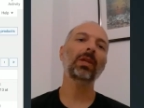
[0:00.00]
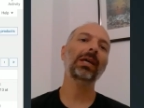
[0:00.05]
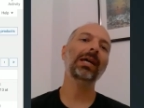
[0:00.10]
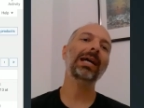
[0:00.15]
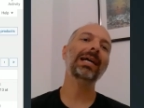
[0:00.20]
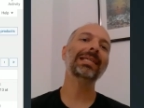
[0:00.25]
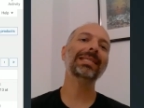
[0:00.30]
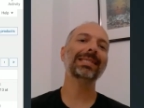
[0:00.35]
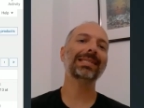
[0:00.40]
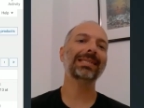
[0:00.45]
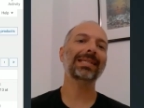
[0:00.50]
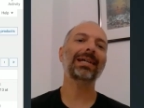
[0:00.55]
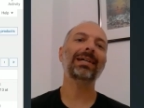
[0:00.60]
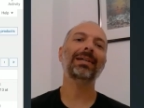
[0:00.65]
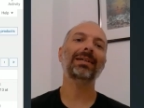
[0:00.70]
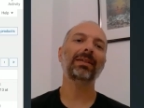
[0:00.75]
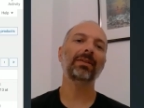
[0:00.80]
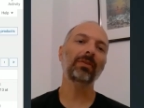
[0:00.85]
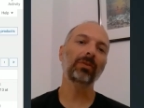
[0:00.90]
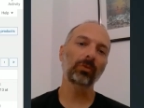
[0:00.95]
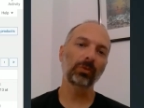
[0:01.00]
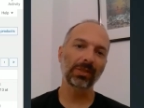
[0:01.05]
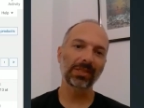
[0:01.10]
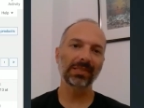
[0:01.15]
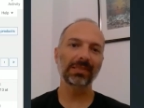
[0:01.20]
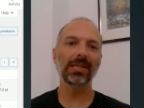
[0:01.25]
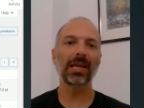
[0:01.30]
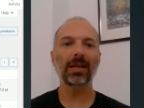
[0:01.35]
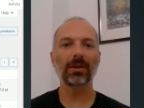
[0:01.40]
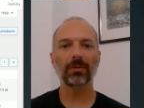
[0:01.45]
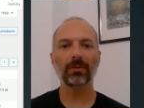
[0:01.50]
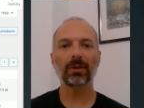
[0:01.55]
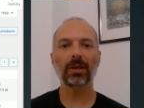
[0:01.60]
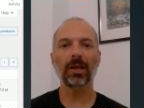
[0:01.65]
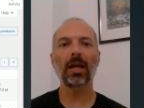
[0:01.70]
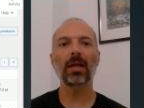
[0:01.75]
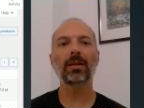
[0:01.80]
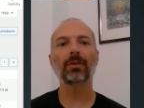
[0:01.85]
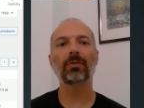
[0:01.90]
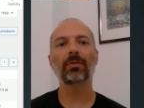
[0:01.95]
assign to the second
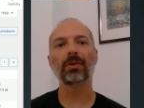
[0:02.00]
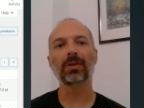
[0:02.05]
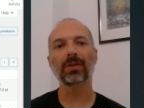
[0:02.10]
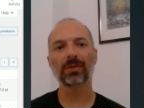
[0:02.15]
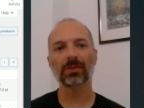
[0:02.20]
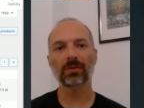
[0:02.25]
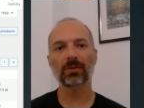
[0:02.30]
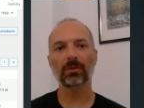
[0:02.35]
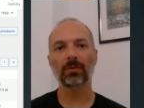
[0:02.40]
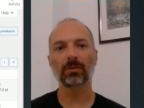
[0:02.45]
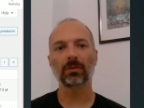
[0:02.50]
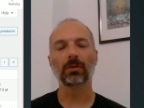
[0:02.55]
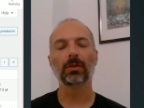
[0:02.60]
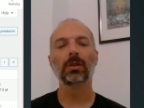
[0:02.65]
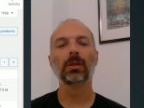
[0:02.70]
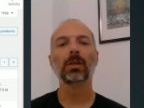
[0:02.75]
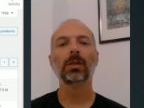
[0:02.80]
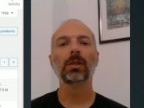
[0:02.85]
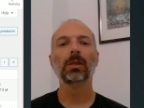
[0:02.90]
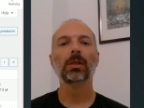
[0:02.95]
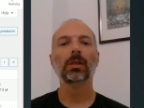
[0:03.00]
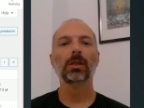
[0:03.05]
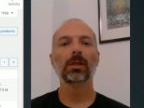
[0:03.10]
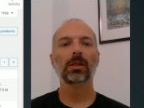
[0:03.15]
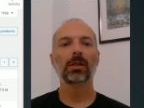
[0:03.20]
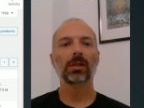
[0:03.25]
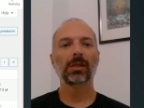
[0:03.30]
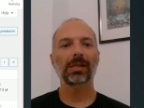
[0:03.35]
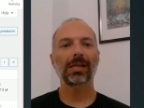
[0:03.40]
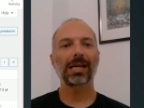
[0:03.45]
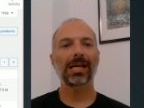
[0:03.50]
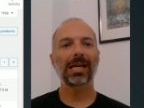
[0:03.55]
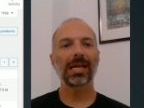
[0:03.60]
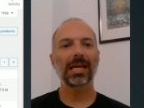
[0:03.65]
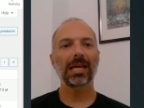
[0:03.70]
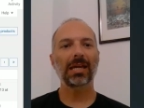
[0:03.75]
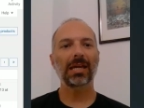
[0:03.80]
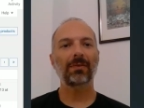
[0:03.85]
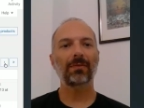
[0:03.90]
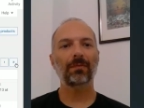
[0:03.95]
category. So I
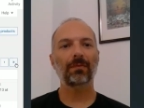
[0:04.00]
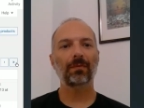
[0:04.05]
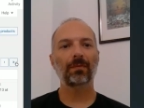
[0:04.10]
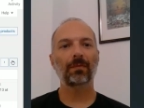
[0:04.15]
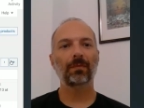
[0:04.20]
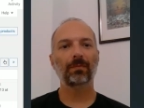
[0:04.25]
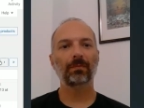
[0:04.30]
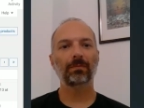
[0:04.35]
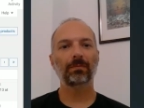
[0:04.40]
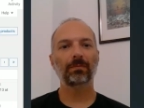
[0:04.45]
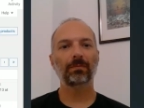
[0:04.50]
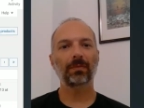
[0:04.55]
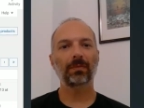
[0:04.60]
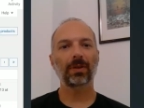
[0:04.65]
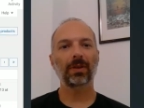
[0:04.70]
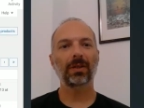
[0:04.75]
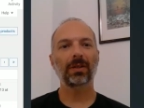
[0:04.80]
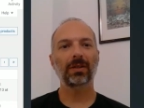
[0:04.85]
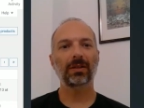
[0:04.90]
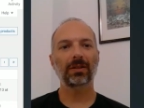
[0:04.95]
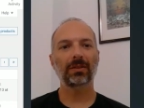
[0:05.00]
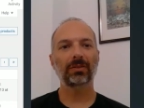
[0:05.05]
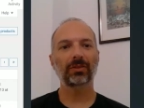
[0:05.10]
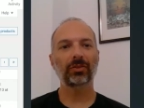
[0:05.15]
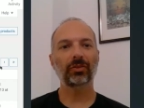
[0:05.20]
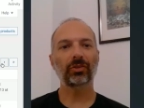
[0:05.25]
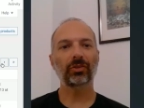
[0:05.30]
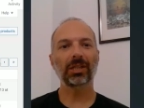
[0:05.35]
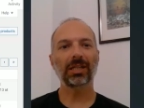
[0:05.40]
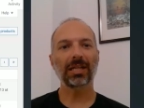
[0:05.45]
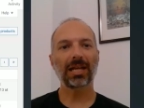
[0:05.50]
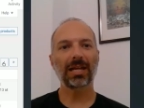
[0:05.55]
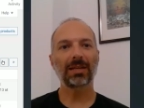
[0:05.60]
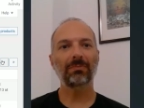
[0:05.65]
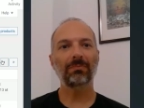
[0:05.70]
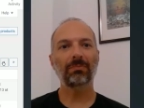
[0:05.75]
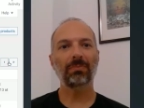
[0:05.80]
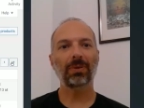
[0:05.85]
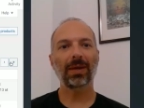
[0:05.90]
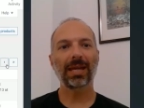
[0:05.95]
have
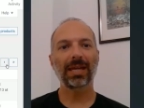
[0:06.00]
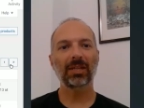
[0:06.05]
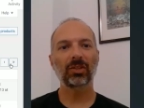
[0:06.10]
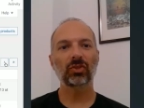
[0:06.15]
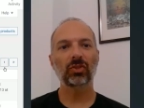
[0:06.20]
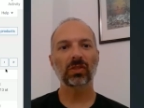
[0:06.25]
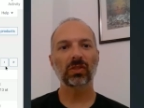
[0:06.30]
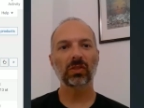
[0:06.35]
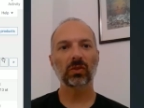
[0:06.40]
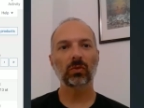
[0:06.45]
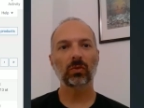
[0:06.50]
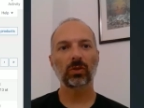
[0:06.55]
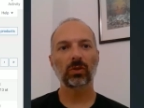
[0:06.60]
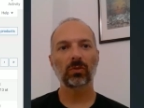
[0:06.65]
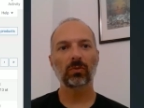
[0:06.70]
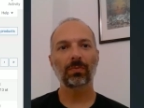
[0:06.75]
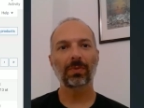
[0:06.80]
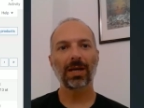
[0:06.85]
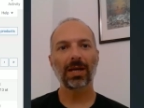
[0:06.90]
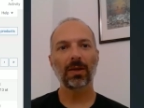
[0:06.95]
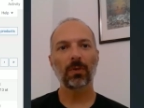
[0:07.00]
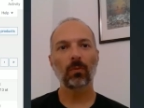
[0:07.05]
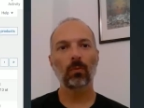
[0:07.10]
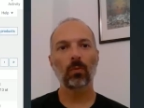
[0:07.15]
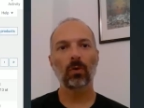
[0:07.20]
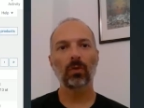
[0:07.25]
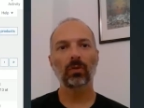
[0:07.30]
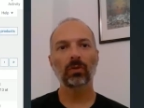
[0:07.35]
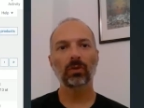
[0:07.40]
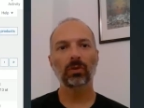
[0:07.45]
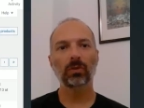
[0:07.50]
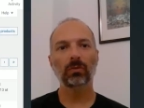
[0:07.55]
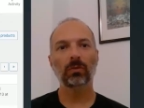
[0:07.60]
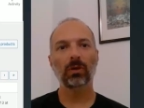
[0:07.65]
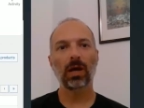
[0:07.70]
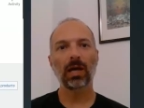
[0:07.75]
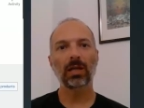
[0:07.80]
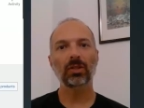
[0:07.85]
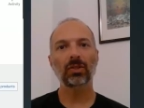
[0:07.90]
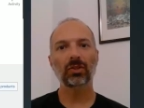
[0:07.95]
39 pages, so you might want to
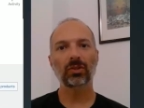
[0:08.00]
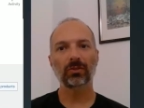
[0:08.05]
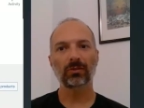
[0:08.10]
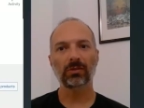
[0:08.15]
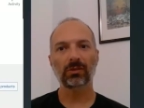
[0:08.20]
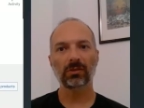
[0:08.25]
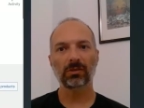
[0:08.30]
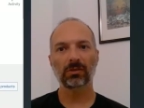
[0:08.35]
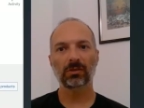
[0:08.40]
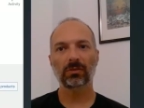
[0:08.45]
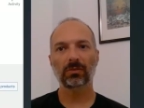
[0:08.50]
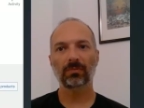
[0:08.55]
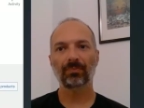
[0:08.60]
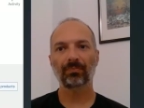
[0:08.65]
adjust